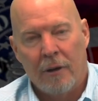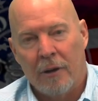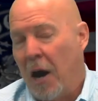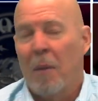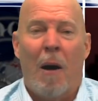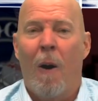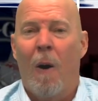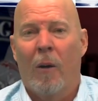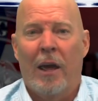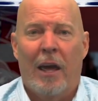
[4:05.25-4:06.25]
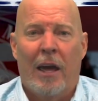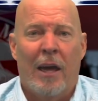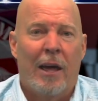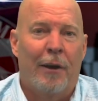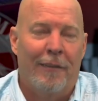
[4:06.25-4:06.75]
Come on
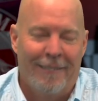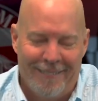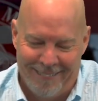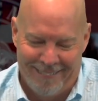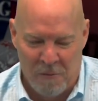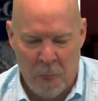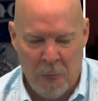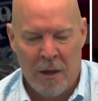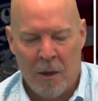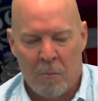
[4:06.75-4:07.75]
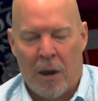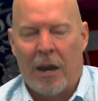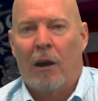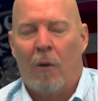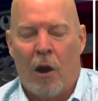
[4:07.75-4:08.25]
in. Buddy
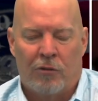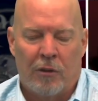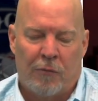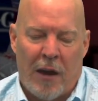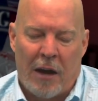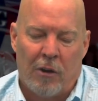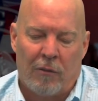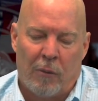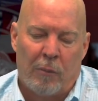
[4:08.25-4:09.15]
LaRosa, the founder of La,